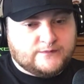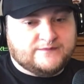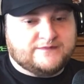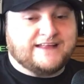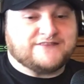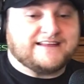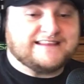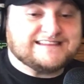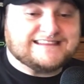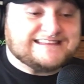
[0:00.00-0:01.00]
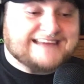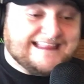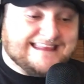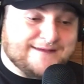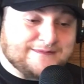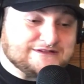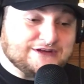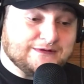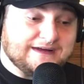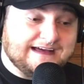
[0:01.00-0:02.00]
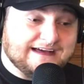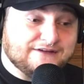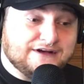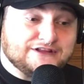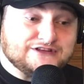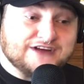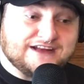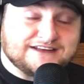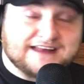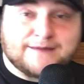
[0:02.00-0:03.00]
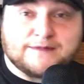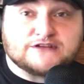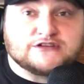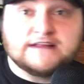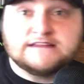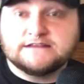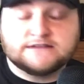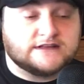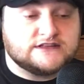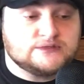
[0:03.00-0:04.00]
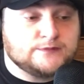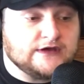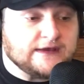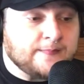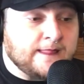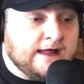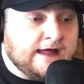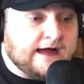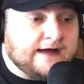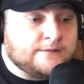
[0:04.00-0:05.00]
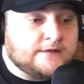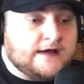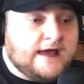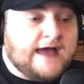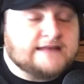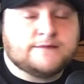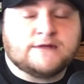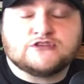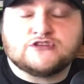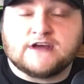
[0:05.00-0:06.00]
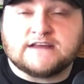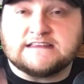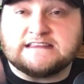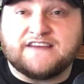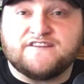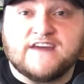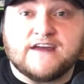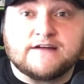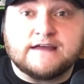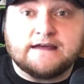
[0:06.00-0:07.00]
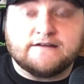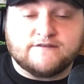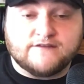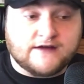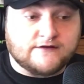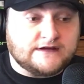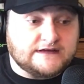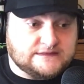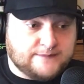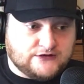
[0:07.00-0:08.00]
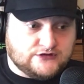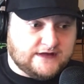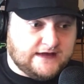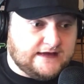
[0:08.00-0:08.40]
That's right. This is the 10th episode of the Jon Jon Happy Hour. So let's just boogie. As I mentioned to you guys, is a very, very special day.